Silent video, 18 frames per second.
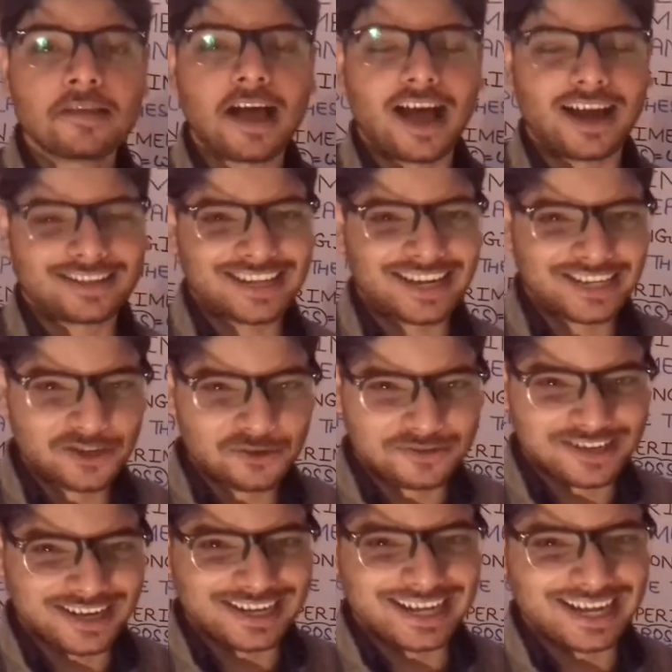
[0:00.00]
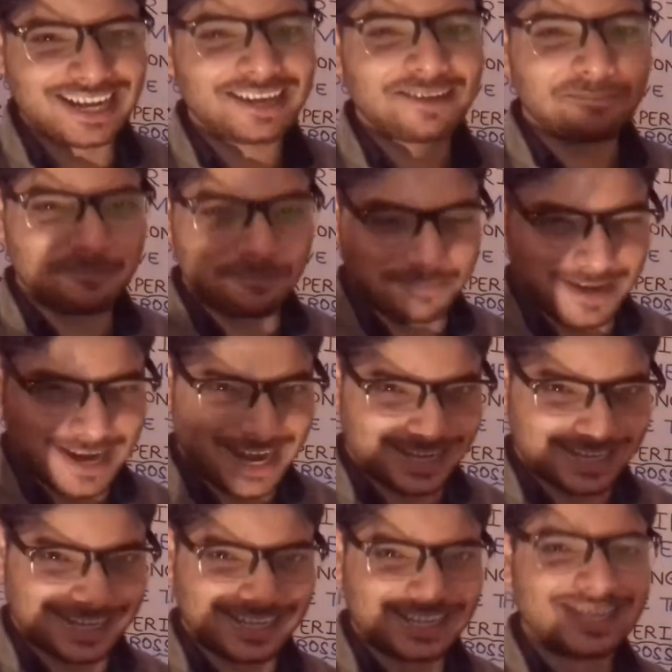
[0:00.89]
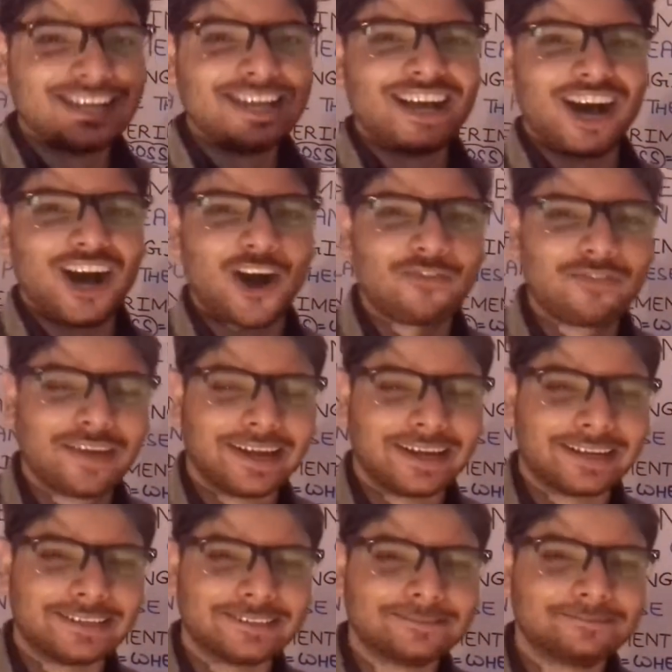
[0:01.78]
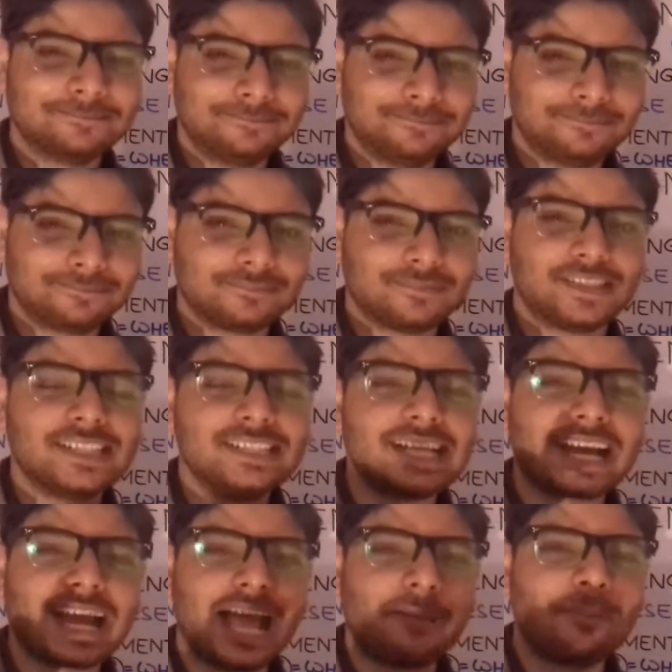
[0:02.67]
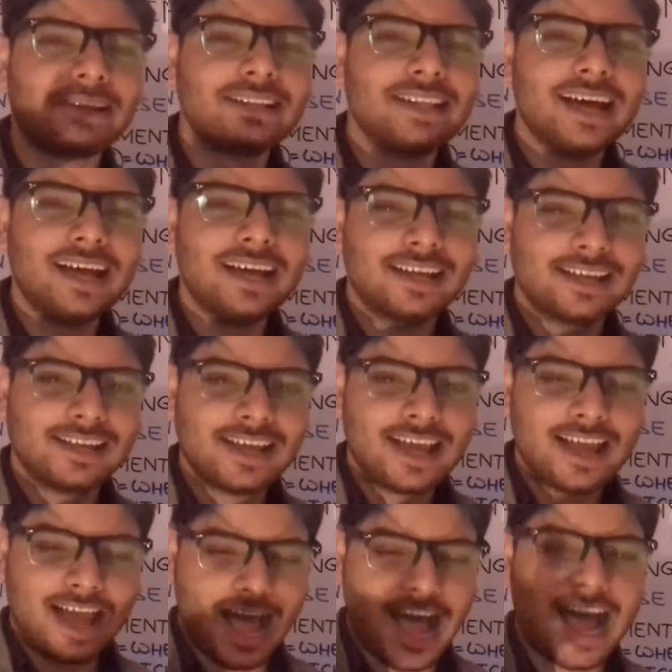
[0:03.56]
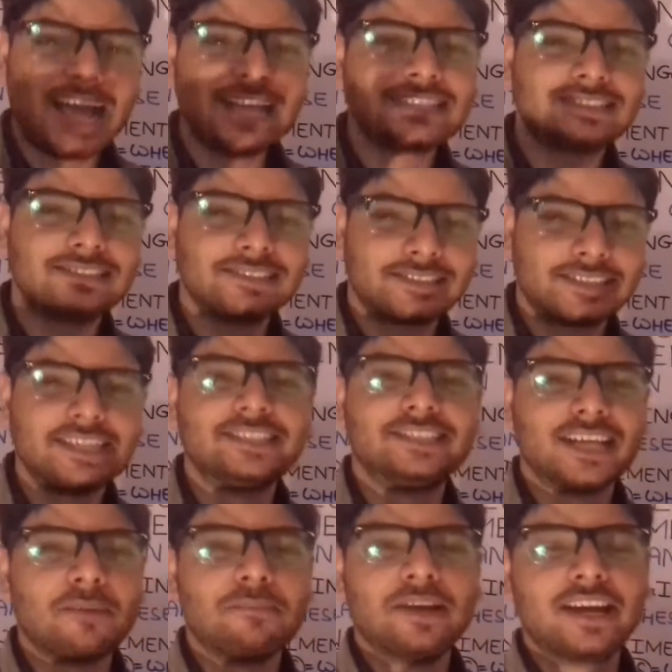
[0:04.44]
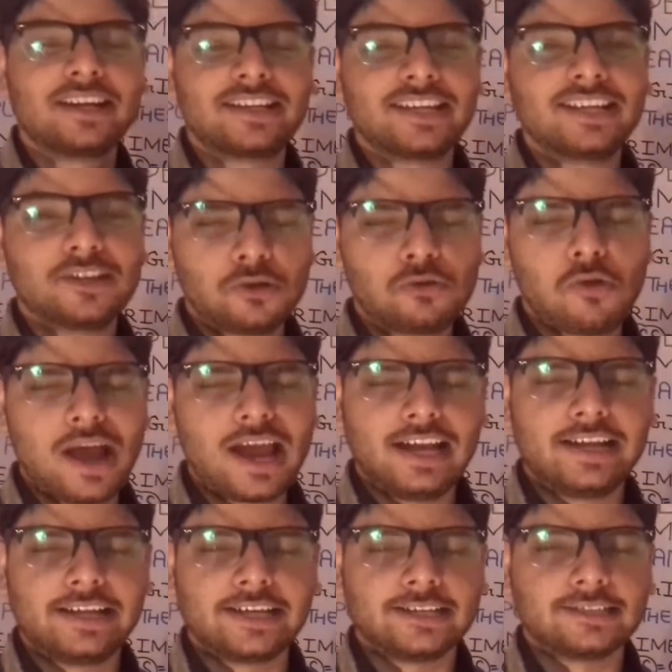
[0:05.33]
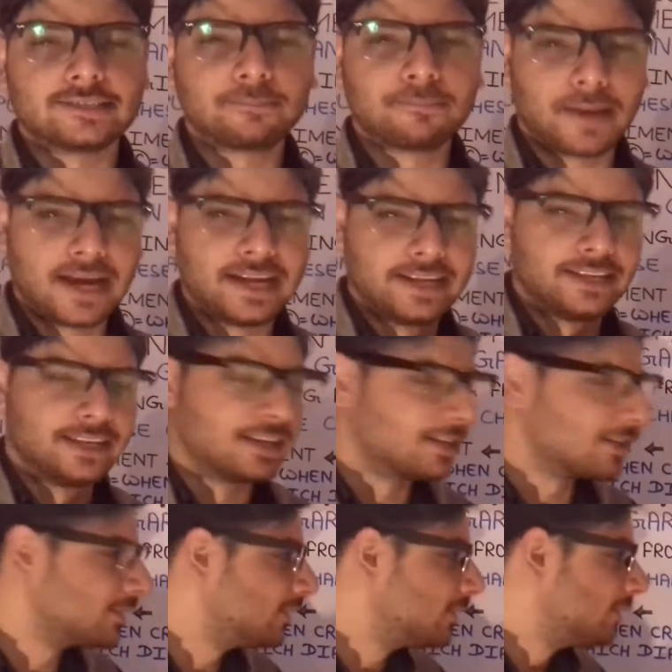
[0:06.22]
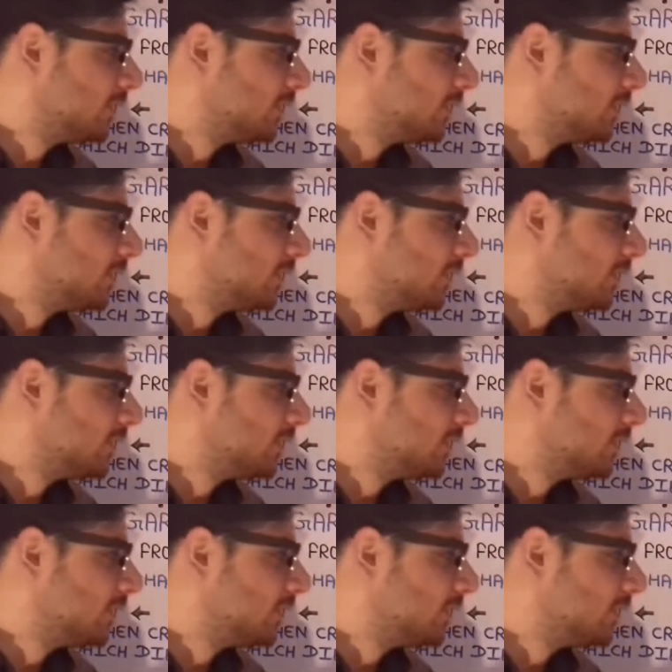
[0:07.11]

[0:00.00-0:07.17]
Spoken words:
the neutral day plant. Often these are having the high seed germinating qualities. Find here.